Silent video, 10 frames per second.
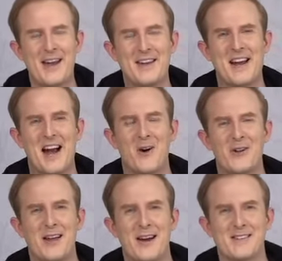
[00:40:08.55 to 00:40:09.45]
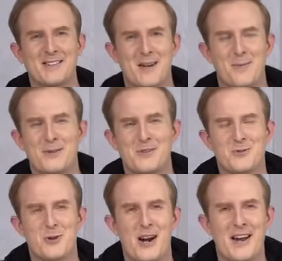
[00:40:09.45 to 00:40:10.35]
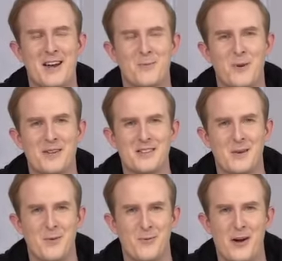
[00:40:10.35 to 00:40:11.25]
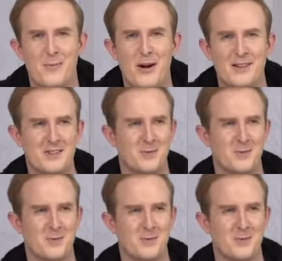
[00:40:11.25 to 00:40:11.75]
in our last segment to try and win some of our prizes.